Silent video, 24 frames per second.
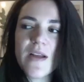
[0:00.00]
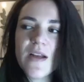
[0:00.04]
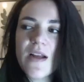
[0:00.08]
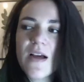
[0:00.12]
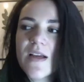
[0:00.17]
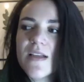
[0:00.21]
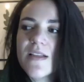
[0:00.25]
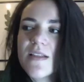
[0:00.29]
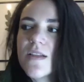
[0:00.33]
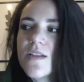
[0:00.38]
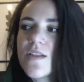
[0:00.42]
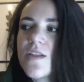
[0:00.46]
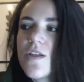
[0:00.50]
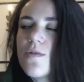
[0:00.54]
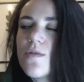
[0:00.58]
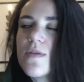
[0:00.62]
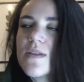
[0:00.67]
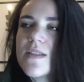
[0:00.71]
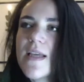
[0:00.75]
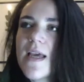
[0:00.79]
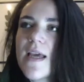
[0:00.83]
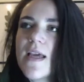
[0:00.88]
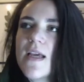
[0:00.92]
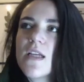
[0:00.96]
nice, because you were
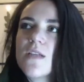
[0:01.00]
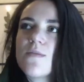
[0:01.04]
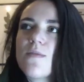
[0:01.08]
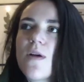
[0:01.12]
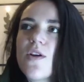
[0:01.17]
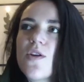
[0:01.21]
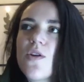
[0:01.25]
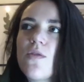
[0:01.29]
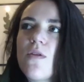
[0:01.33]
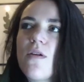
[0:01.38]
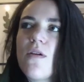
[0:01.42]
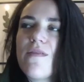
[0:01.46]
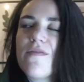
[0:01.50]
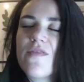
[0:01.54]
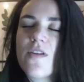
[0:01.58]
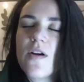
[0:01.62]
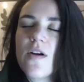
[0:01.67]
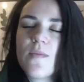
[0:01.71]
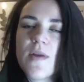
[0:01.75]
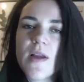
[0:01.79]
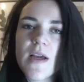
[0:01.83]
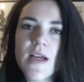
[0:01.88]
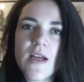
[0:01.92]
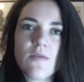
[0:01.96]
saying as well, you're not
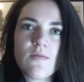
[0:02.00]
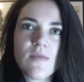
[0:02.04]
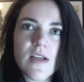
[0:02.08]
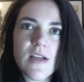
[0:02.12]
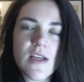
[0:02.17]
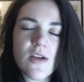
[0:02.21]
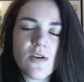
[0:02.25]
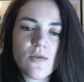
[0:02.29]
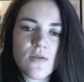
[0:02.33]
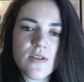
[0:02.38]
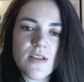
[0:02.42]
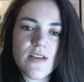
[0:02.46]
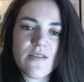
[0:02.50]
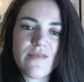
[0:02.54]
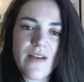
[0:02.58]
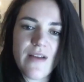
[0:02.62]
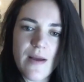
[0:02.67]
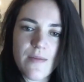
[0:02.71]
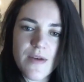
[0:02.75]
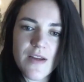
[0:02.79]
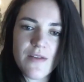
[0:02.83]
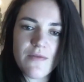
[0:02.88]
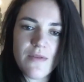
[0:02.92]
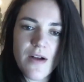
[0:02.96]
from like a really horsey
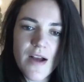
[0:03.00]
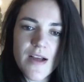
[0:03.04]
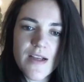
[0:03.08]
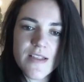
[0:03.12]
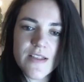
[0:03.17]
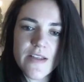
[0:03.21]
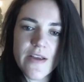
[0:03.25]
family, right?